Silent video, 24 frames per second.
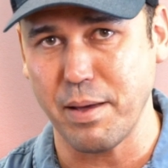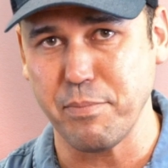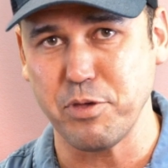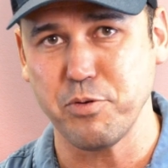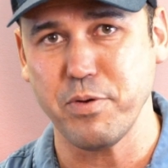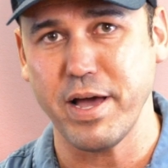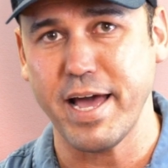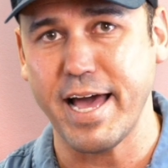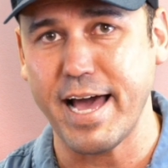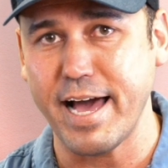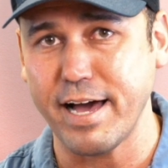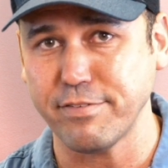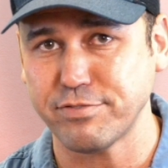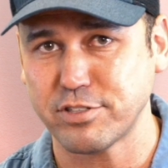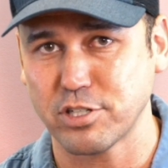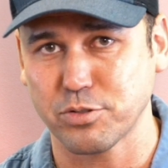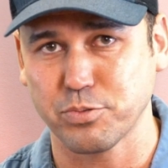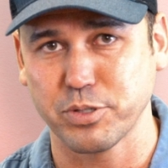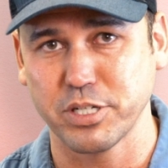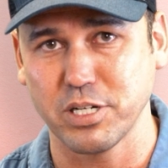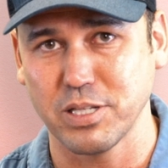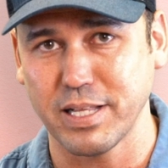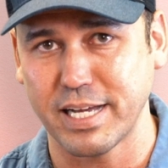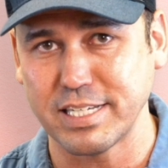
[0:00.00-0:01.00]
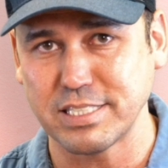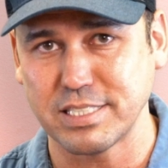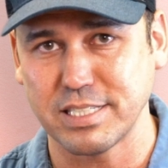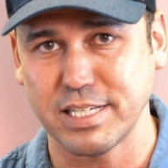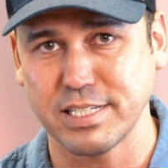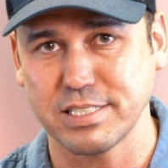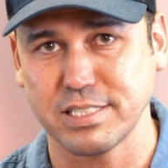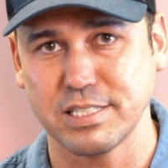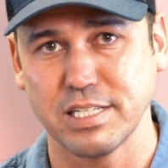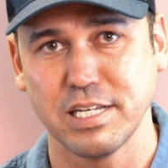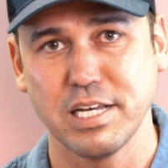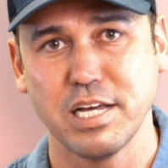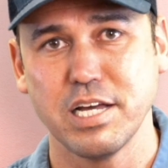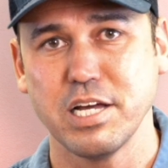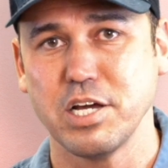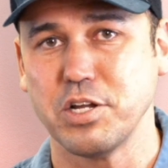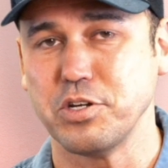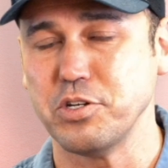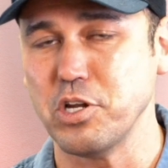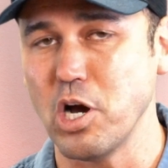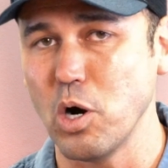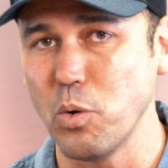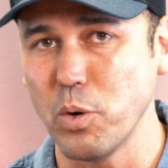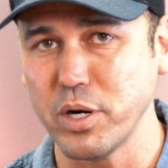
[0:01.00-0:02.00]
You have to realize this.
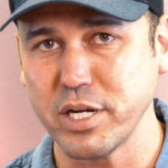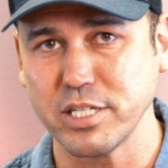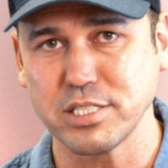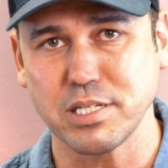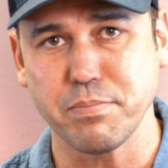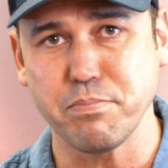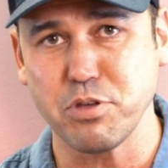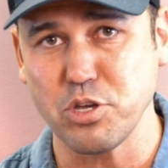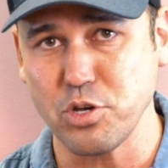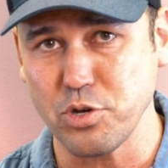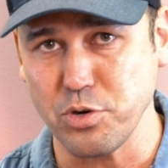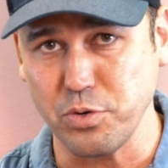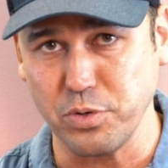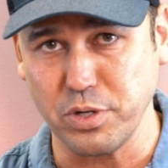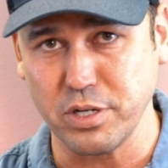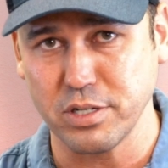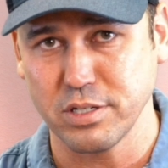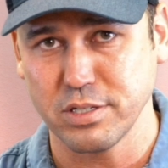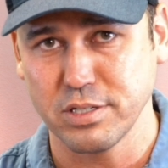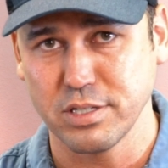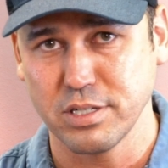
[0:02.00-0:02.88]
No one is immune.